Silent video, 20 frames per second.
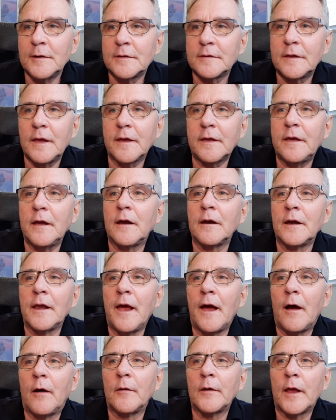Take care
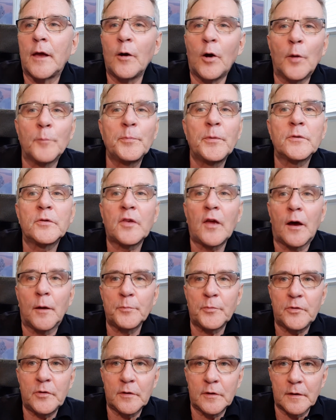now, and I hope this
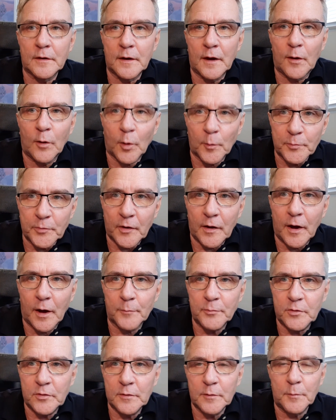helps you, and I hope it
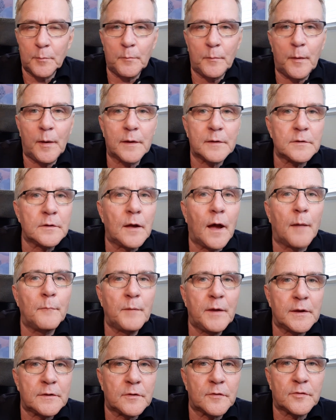helps you to make not
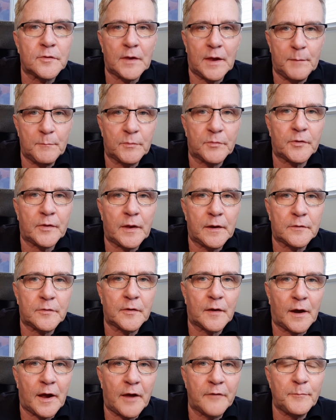make the same mistakes
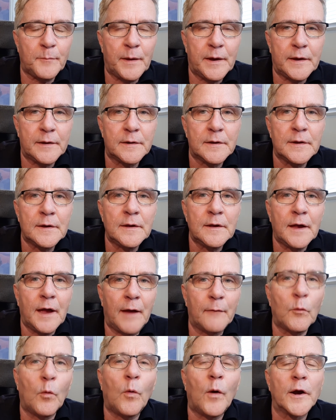that I've made.
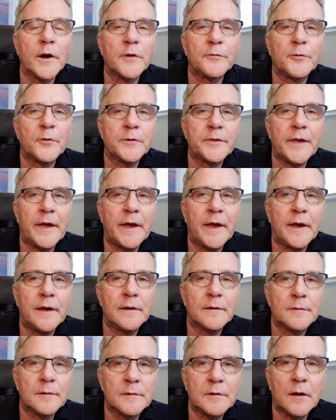Have a wonderful
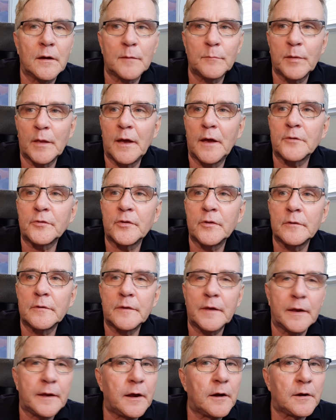day. God bless, and
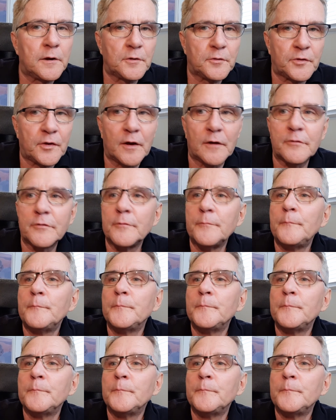take care of yourself.